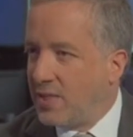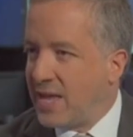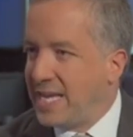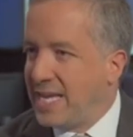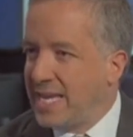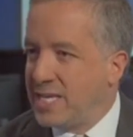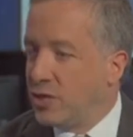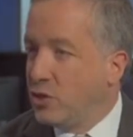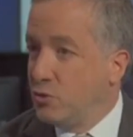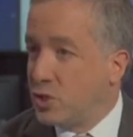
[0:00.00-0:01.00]
They need
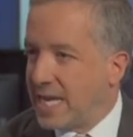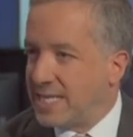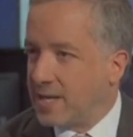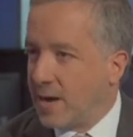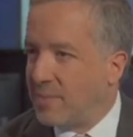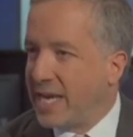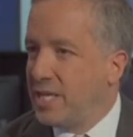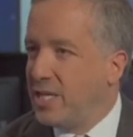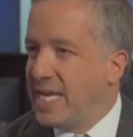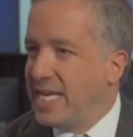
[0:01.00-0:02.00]
a new setup. They
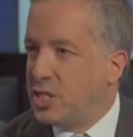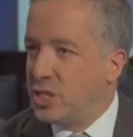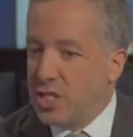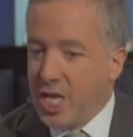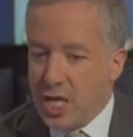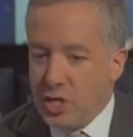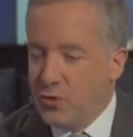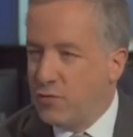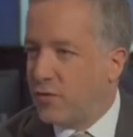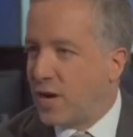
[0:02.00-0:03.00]
need a
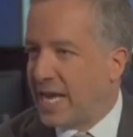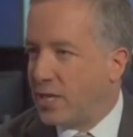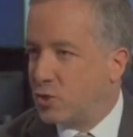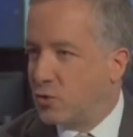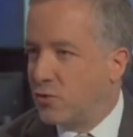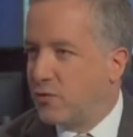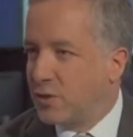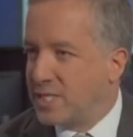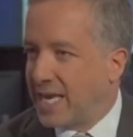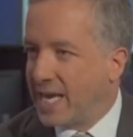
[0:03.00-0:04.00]
new financial
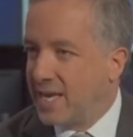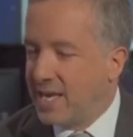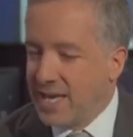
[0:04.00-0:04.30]
footing.